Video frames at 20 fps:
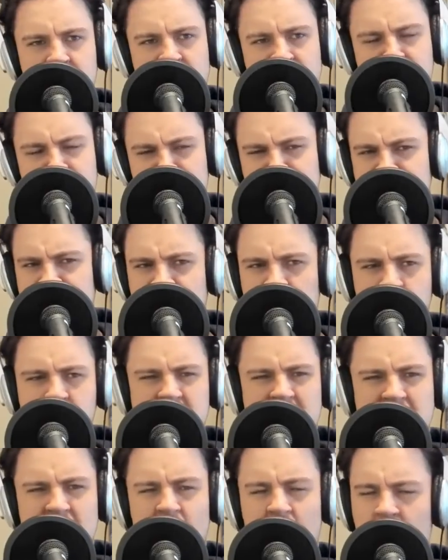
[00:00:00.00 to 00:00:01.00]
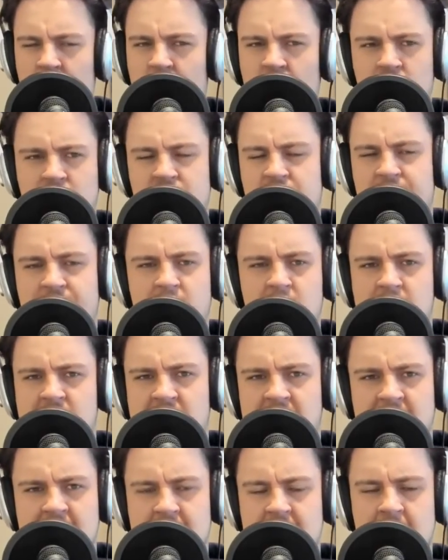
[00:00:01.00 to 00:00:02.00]
of people. This film's had a lot of
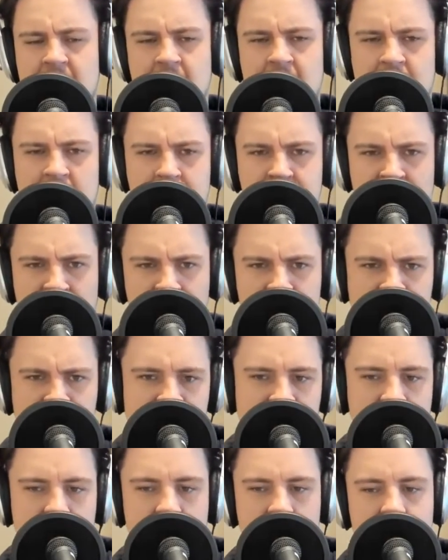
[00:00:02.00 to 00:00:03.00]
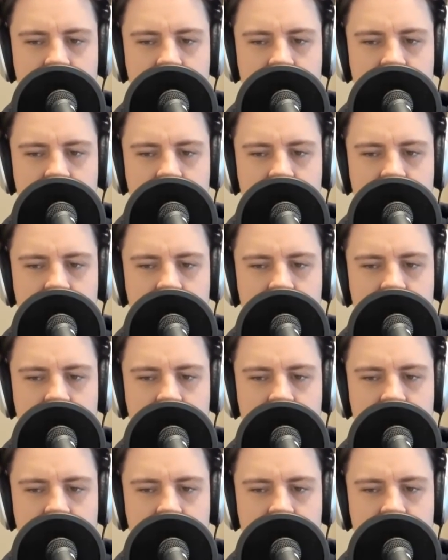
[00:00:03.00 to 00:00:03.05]
controversy about it.